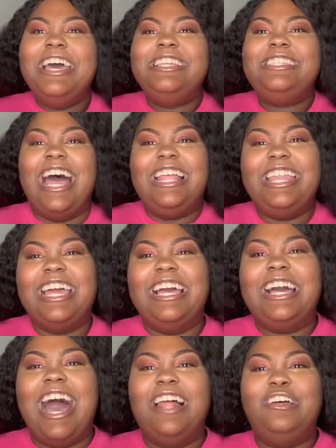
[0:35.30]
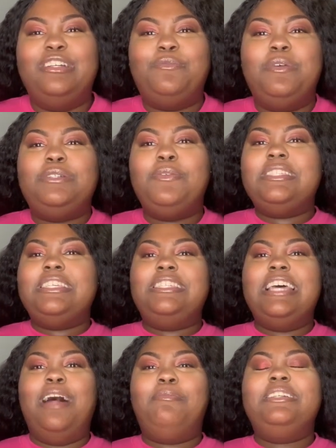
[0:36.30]
Talladega College, which was
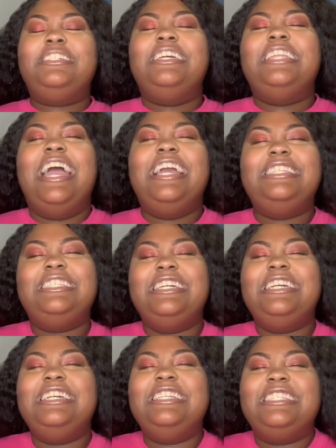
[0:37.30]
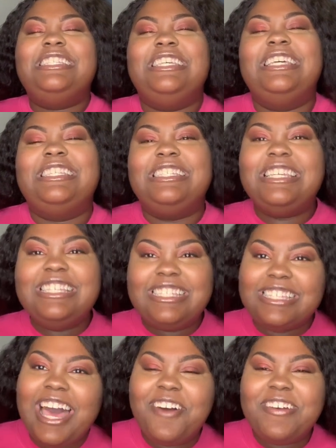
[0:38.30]
established in
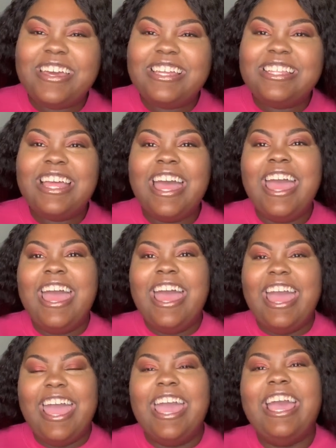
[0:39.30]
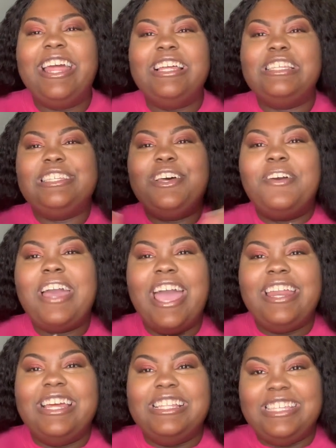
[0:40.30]
1867 and is
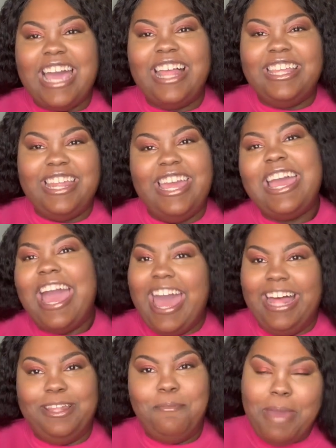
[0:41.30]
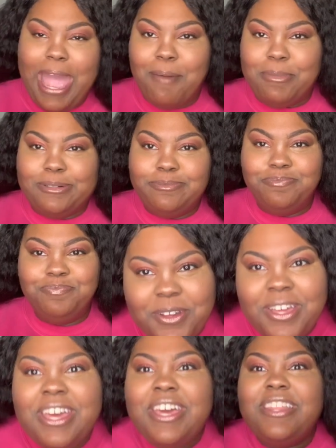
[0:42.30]
located in Talladega, Alabama.
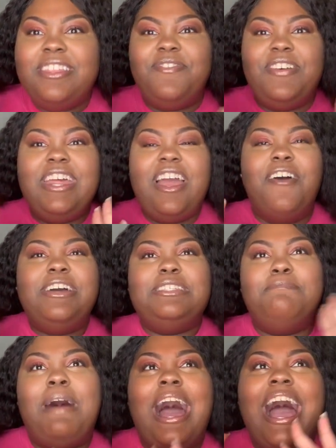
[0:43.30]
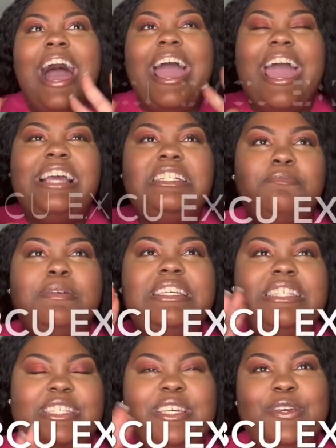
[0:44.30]
The video is my
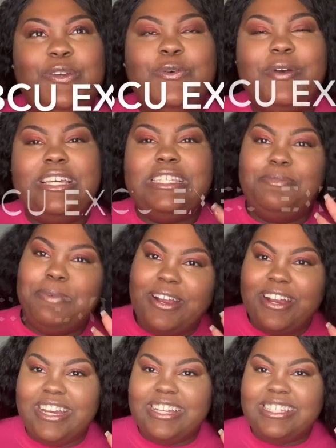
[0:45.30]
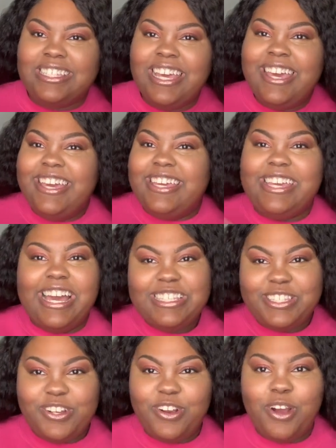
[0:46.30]
HBCU experience.
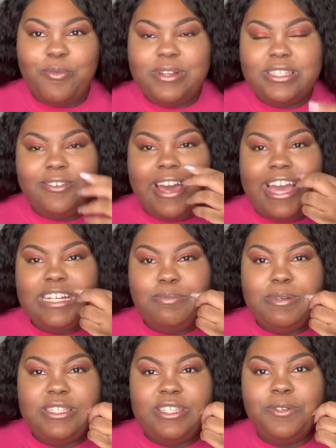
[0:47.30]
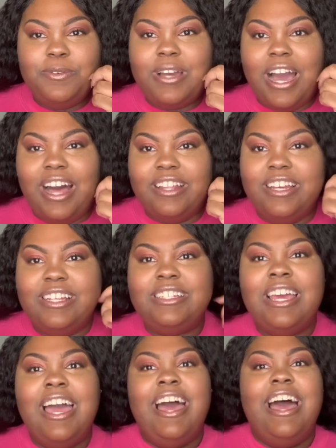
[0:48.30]
Yes, the girl went to HBCU college,
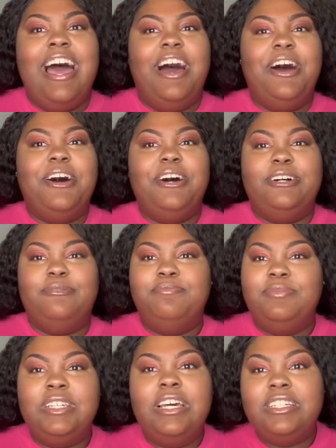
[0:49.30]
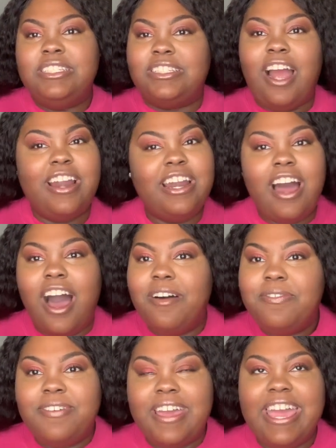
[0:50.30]
started
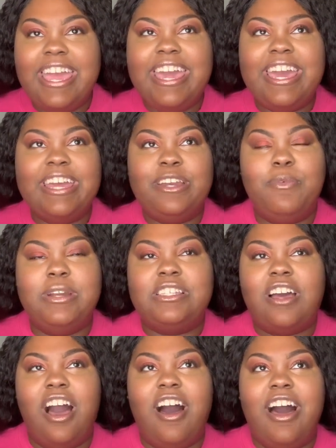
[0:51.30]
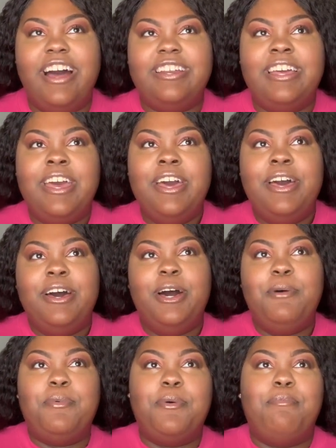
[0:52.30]
off in what is called
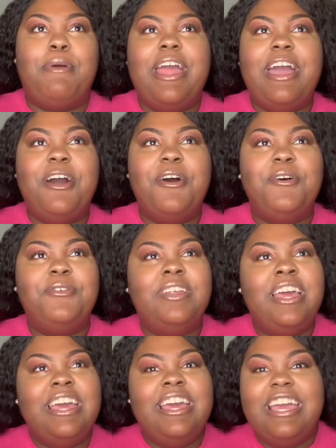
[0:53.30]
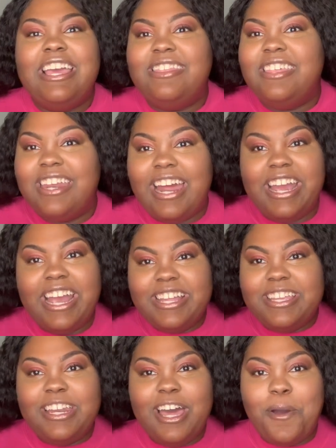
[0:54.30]
Upward Brown, and then I
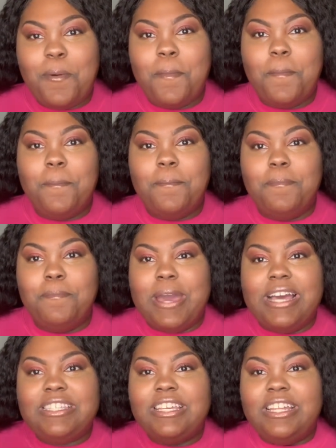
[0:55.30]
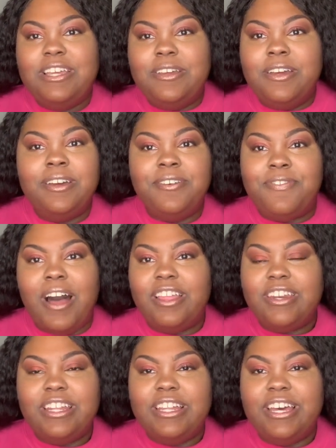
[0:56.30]
ended up basically
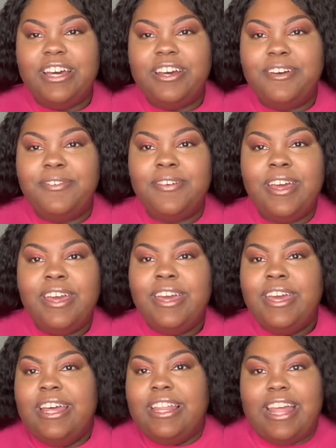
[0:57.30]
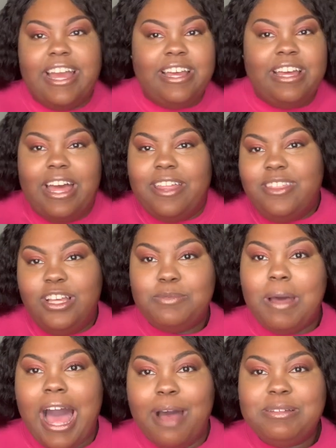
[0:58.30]
falling in love. Like, those
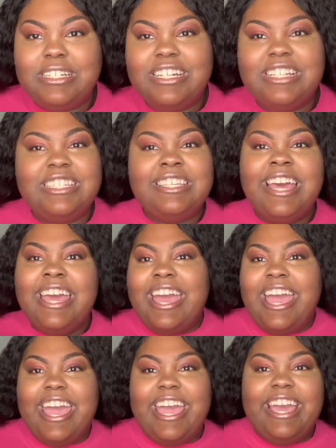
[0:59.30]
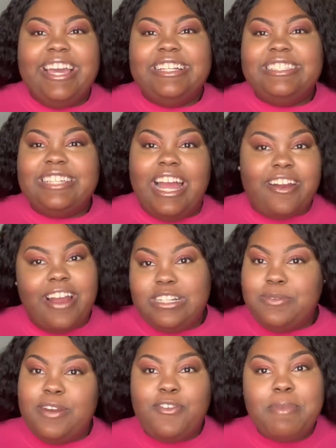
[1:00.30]
were my options, and I
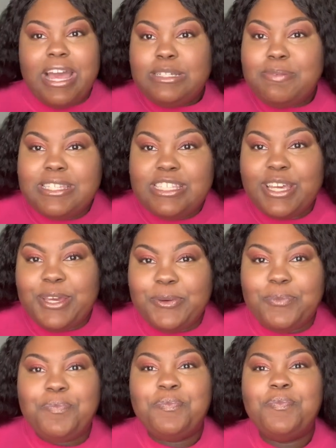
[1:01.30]
graduated from HBCU.